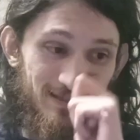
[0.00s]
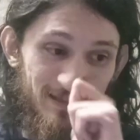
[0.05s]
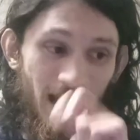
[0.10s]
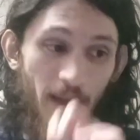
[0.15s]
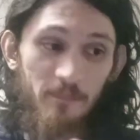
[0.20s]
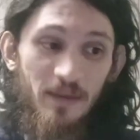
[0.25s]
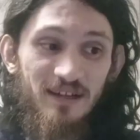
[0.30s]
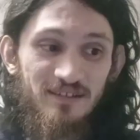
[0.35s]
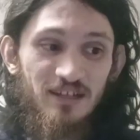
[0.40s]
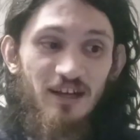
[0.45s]

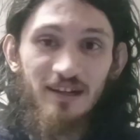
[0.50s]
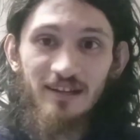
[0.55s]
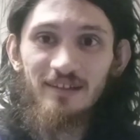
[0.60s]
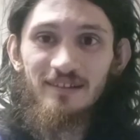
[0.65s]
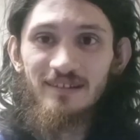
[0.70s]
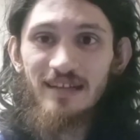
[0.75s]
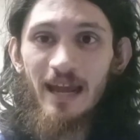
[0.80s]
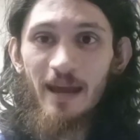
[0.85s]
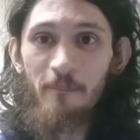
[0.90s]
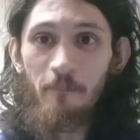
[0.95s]
I'm not talking a
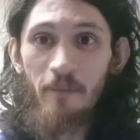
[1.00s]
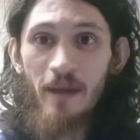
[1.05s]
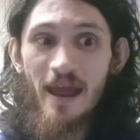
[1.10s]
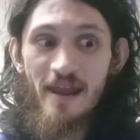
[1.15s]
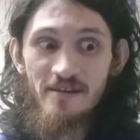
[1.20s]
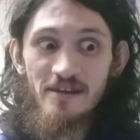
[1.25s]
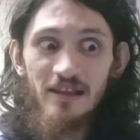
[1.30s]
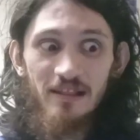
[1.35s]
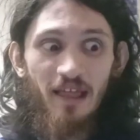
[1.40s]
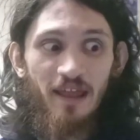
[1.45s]
dab
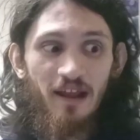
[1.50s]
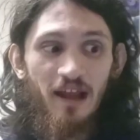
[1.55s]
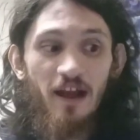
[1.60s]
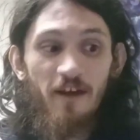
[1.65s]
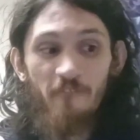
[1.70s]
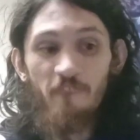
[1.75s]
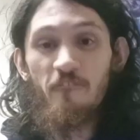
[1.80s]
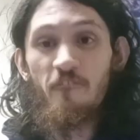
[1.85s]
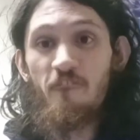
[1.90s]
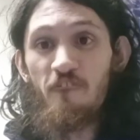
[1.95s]
pen. Like,
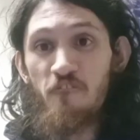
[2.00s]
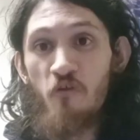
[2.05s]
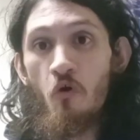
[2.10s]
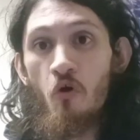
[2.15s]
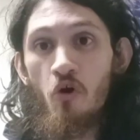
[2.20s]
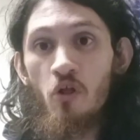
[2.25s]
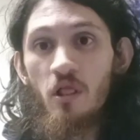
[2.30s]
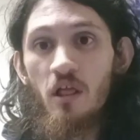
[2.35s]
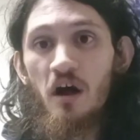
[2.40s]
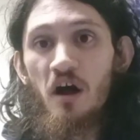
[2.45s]
a
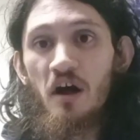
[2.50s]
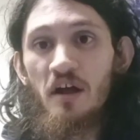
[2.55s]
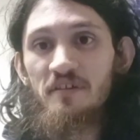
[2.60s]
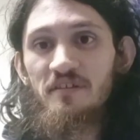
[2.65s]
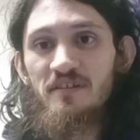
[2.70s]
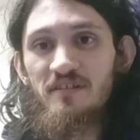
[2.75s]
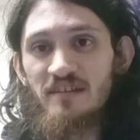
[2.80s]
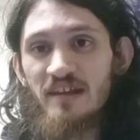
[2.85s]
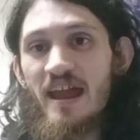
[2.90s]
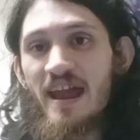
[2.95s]

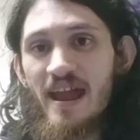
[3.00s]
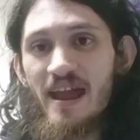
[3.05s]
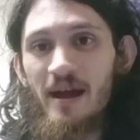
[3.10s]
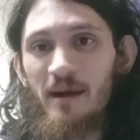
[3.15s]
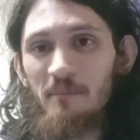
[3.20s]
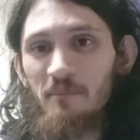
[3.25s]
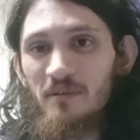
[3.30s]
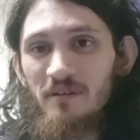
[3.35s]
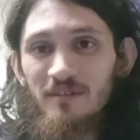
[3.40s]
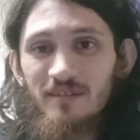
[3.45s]
full-on
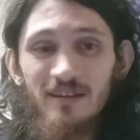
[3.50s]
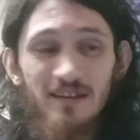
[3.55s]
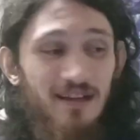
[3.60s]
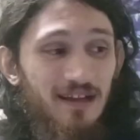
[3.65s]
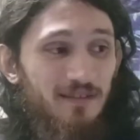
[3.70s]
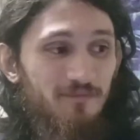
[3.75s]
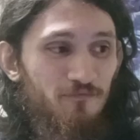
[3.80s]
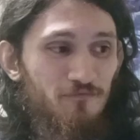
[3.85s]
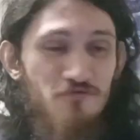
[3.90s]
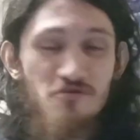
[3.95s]
dab.
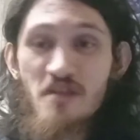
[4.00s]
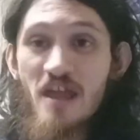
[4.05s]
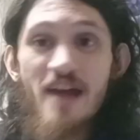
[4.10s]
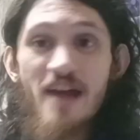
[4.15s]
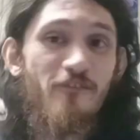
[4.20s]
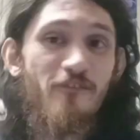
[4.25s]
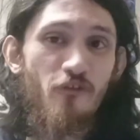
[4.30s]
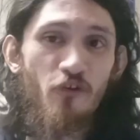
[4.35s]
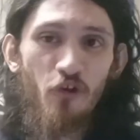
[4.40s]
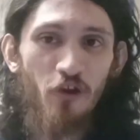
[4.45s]

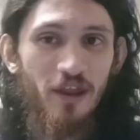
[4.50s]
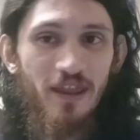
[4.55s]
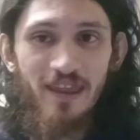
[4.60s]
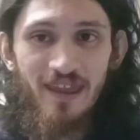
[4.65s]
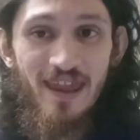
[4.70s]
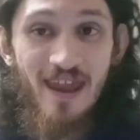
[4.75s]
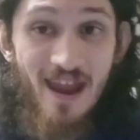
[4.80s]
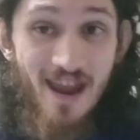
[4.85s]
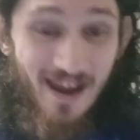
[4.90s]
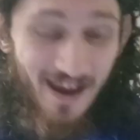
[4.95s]
Never
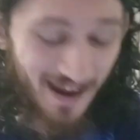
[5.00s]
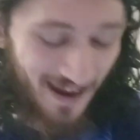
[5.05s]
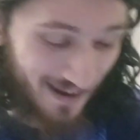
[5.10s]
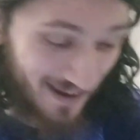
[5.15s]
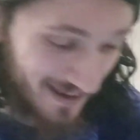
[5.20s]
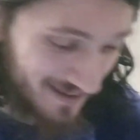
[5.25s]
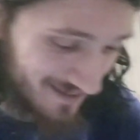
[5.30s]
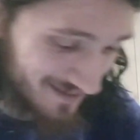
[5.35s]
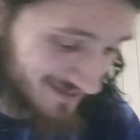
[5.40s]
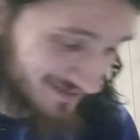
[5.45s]

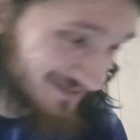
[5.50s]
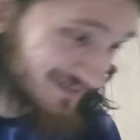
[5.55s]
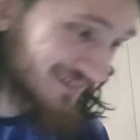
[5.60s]
again.